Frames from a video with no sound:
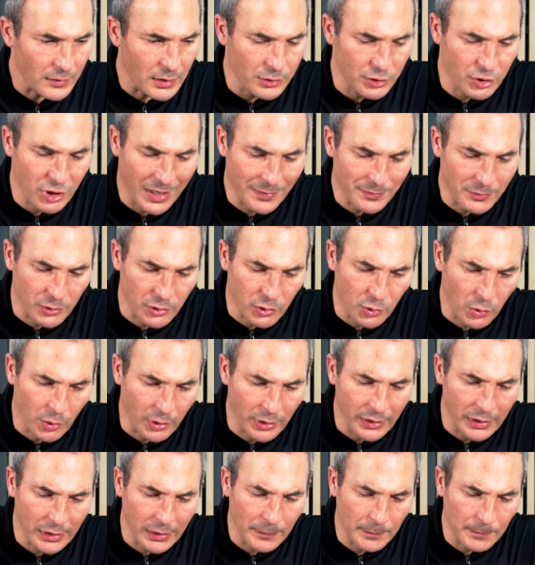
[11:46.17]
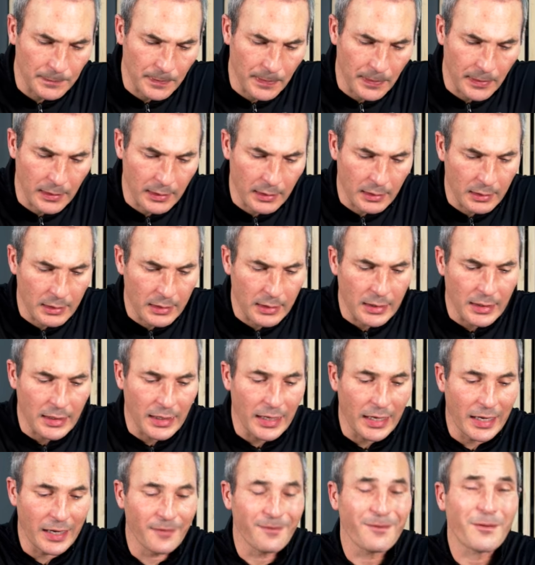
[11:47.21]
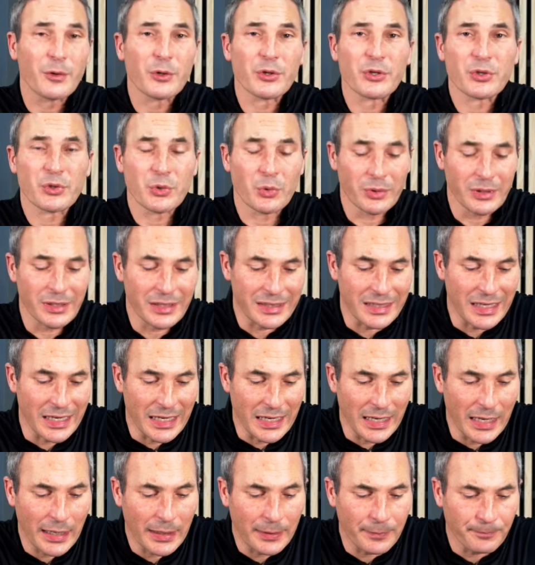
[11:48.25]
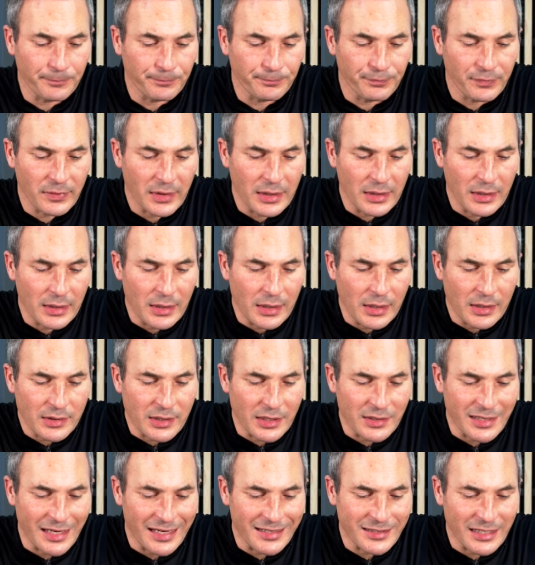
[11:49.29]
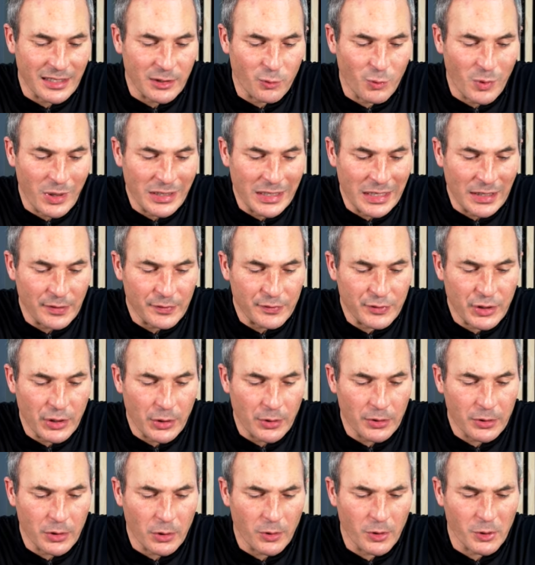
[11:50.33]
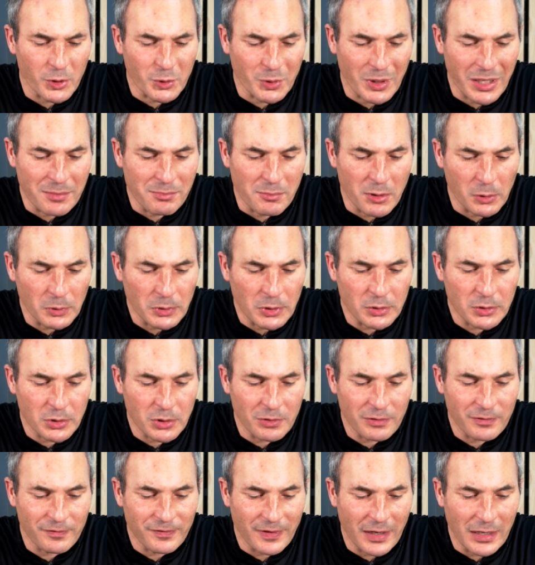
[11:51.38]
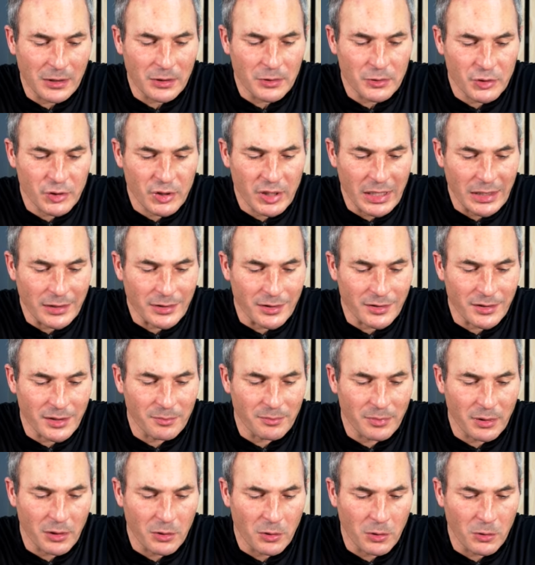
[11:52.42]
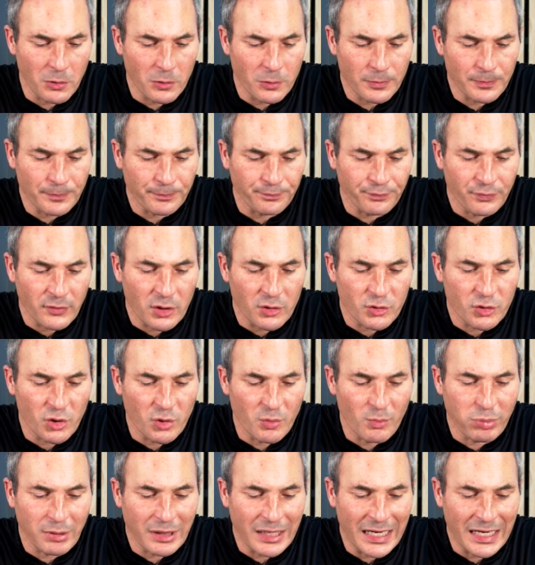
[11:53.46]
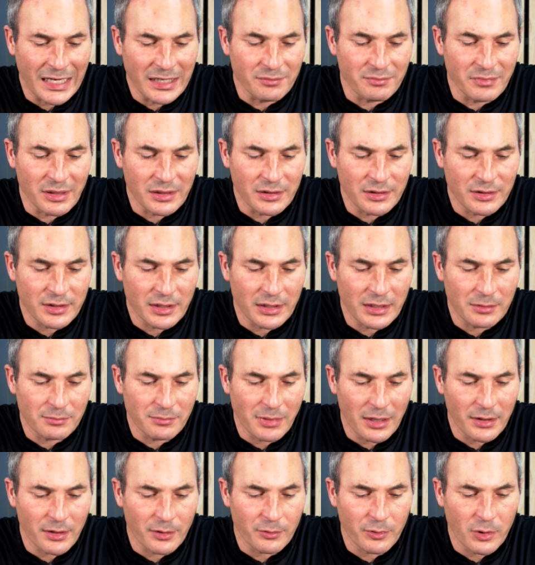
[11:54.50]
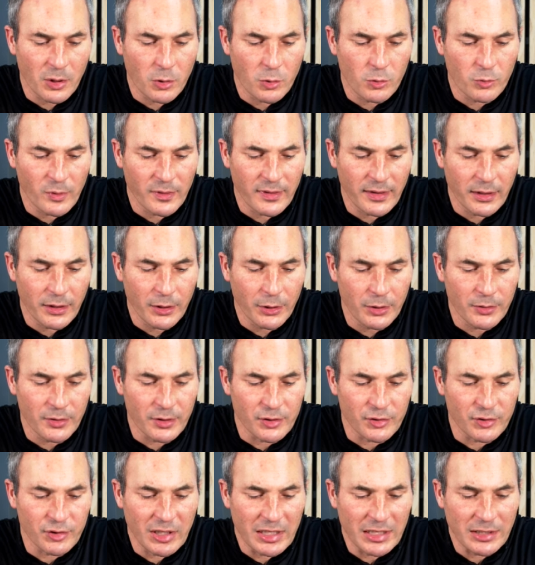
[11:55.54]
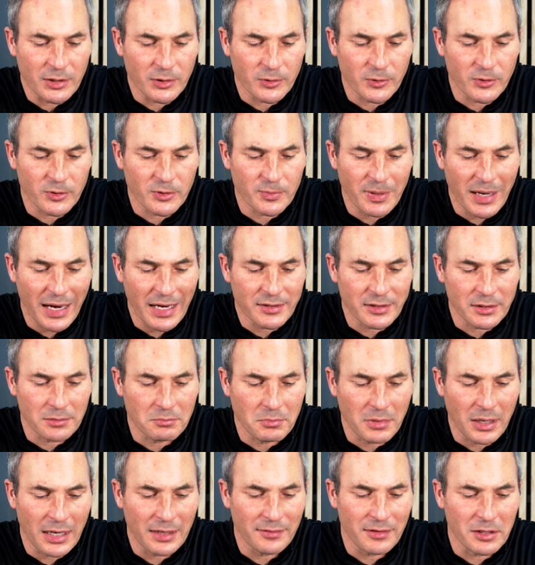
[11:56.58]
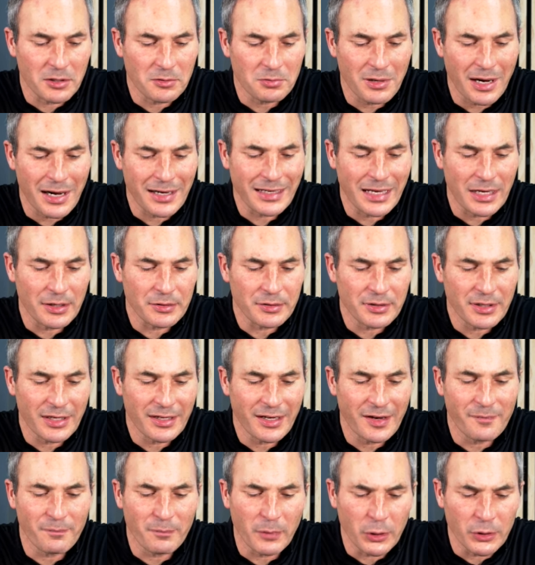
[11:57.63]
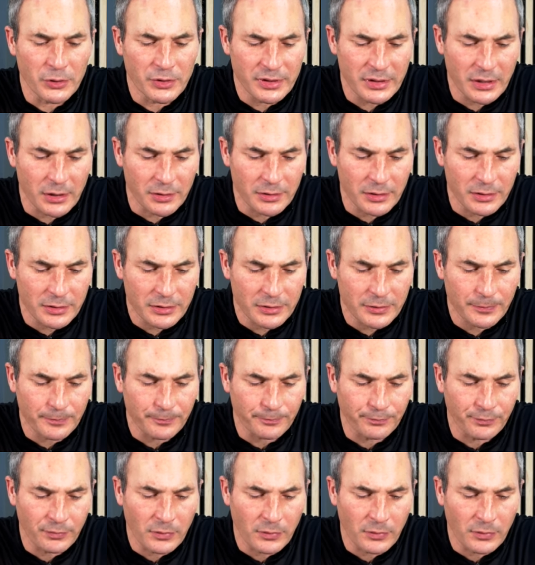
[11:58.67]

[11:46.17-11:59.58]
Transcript: chapter 20 and verse 29 says, as they went out of Jericho, a great multitude followed Jesus. And behold, two blind men sitting by the road, when they heard that Jesus was passing by, they cried out and said, have mercy on us,